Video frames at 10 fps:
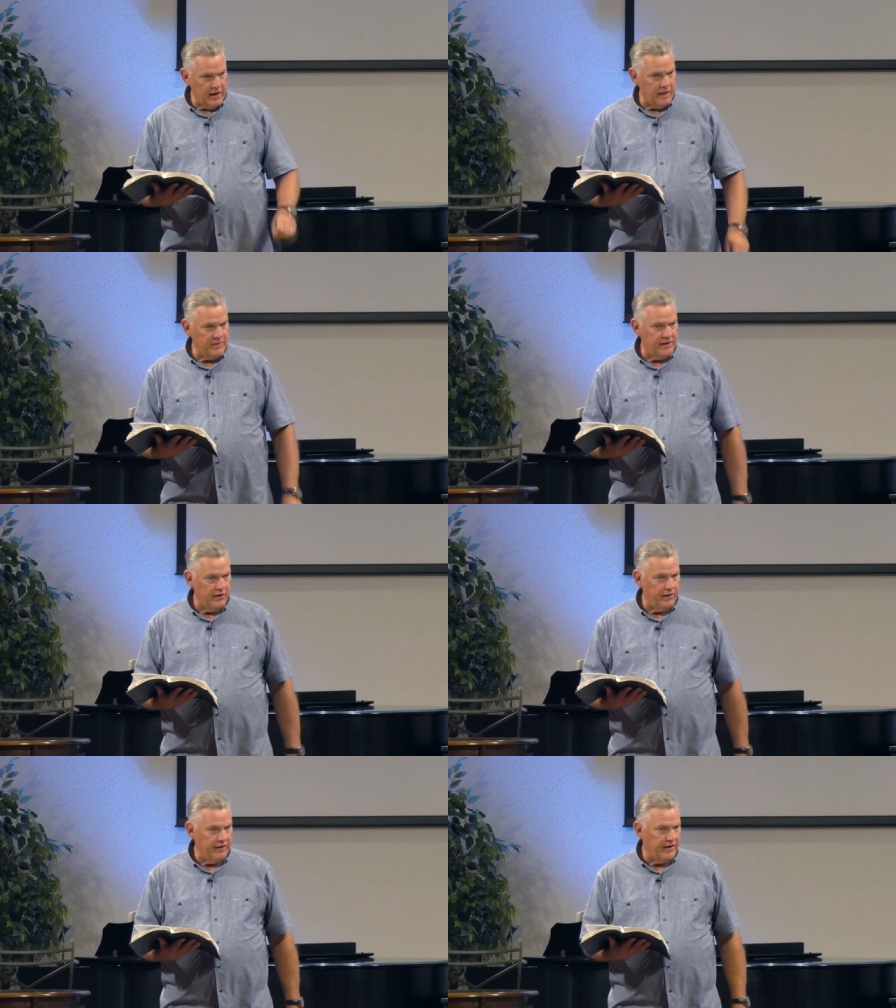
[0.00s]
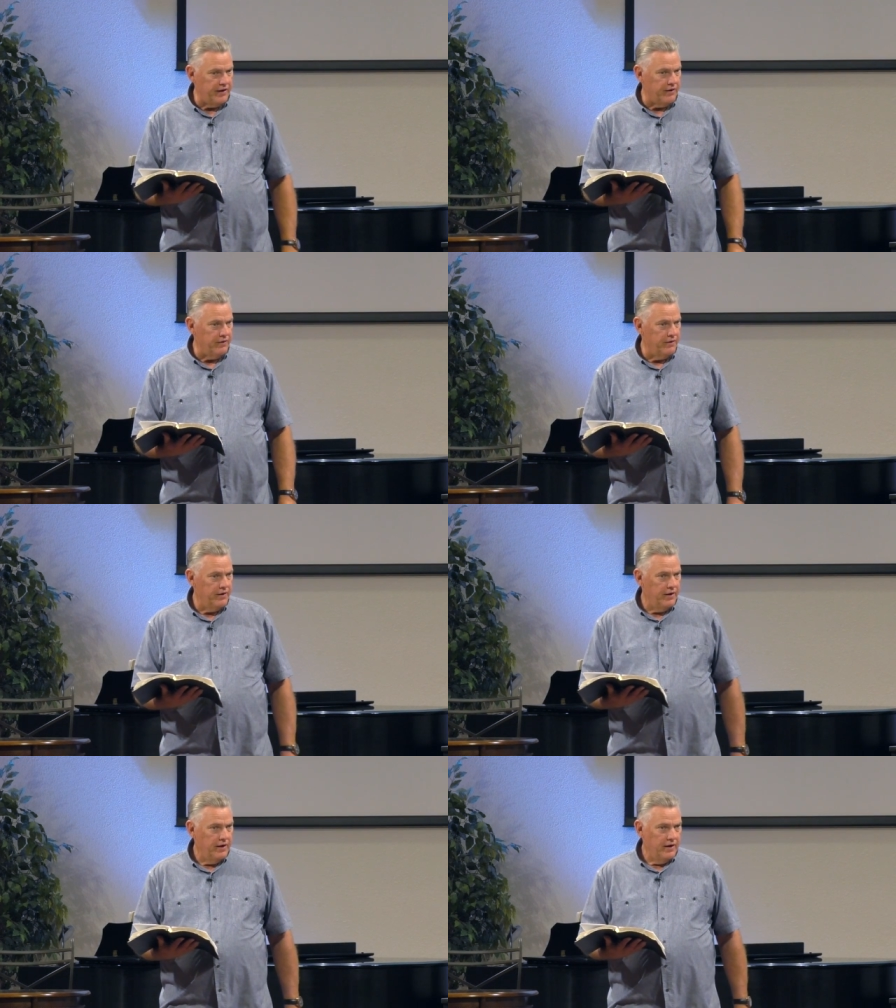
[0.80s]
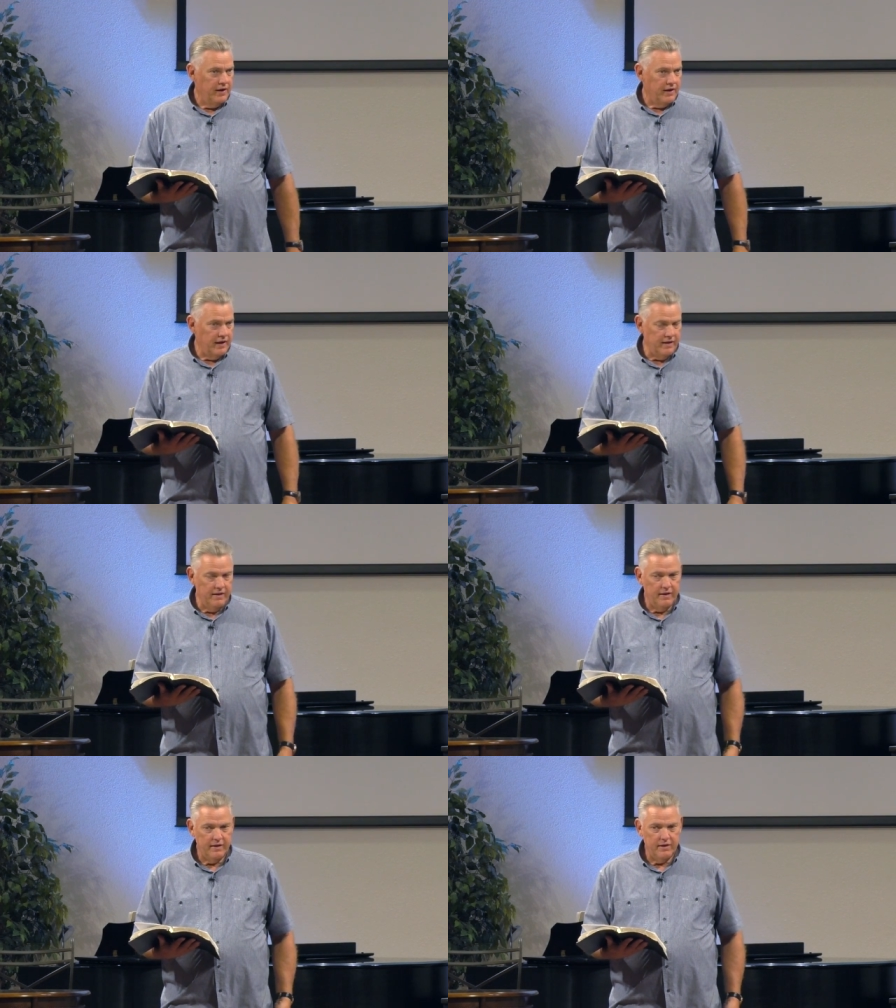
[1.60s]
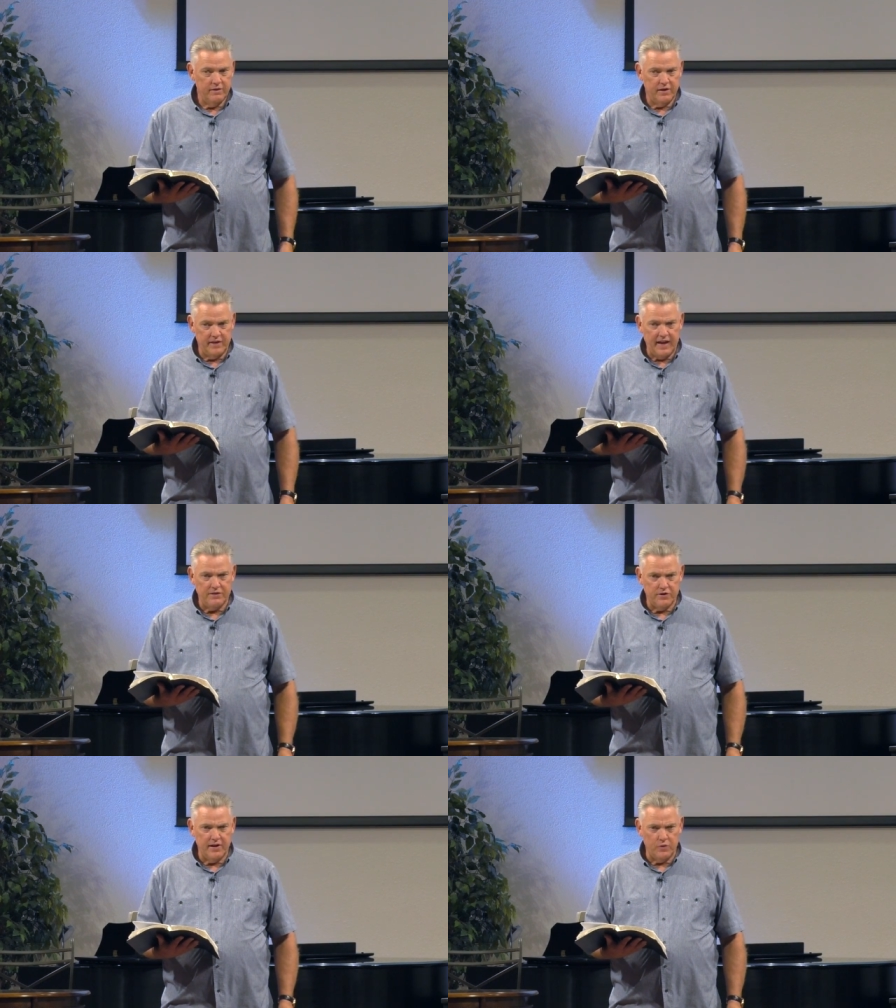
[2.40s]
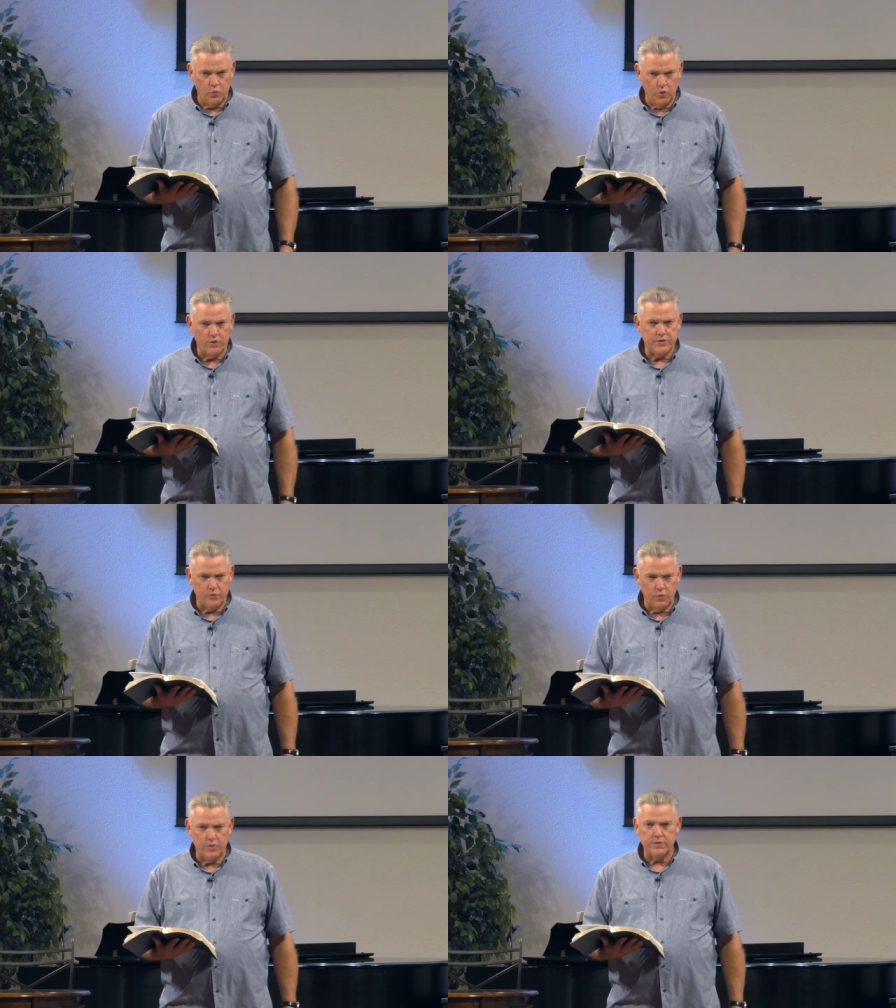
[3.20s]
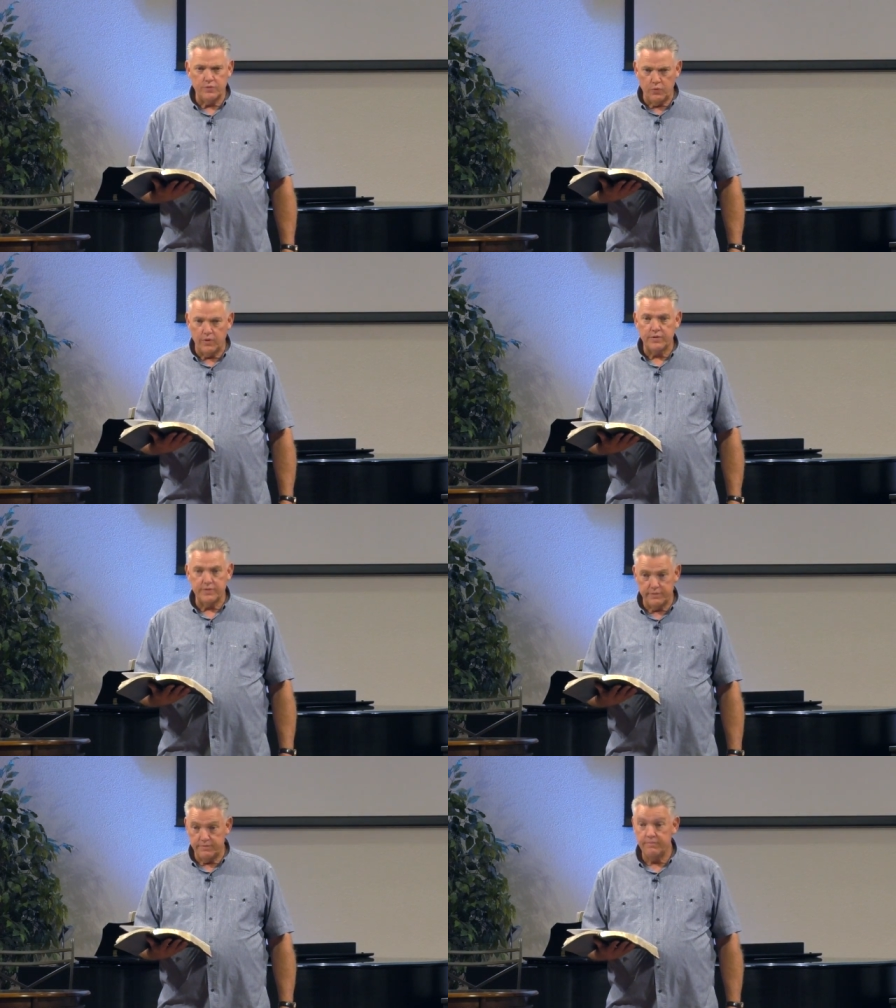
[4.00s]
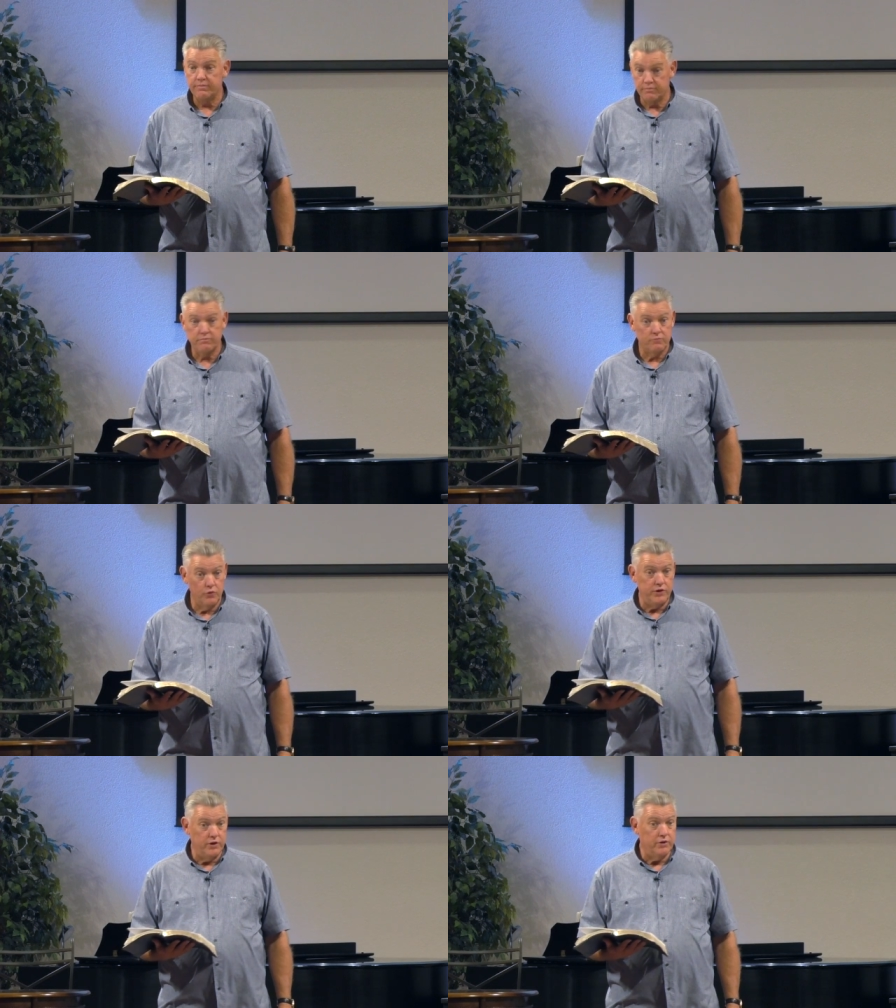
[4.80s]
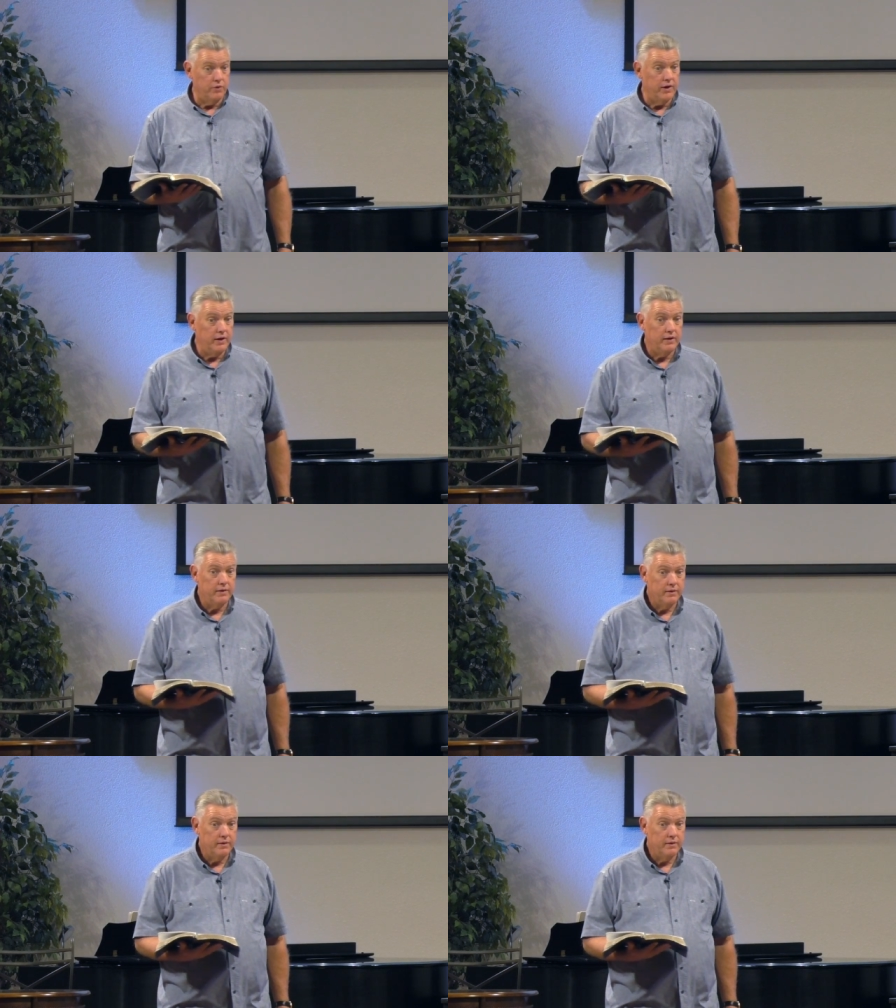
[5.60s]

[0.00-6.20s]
commentary in here the days are getting worse and worse and worse. Would you agree?